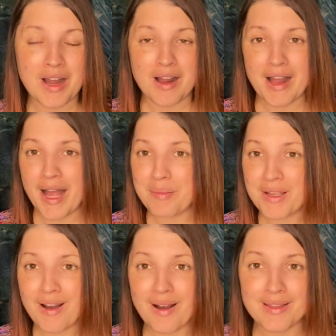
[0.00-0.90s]
happy
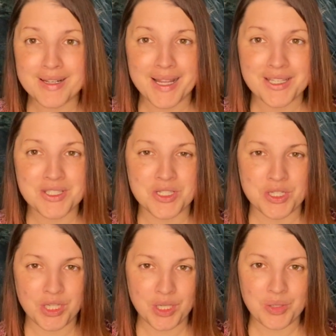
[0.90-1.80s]
holidays to
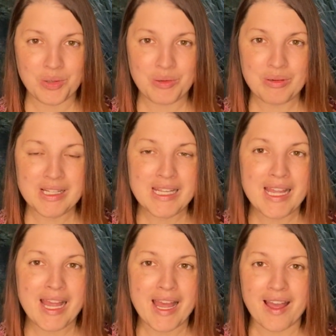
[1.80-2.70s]
you,
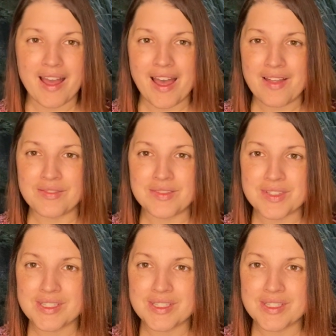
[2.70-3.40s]
and